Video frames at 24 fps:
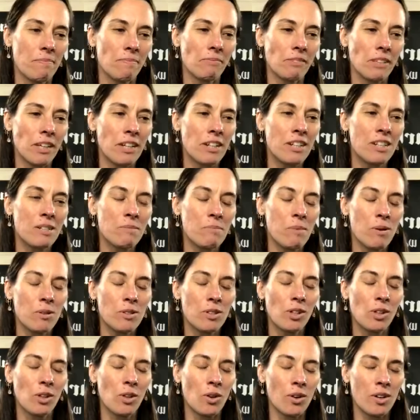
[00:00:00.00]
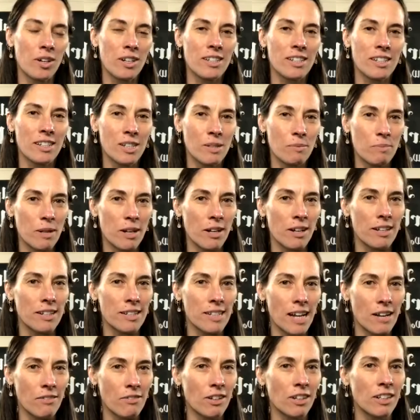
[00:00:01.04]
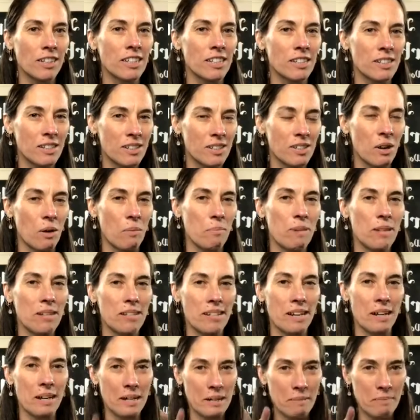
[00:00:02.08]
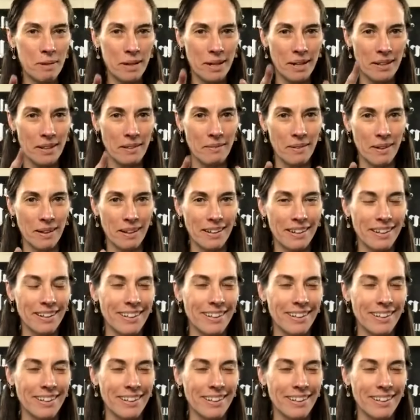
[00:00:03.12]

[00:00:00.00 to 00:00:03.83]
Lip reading: this is the most glorious experience ever. Just don't be scared to put in the work.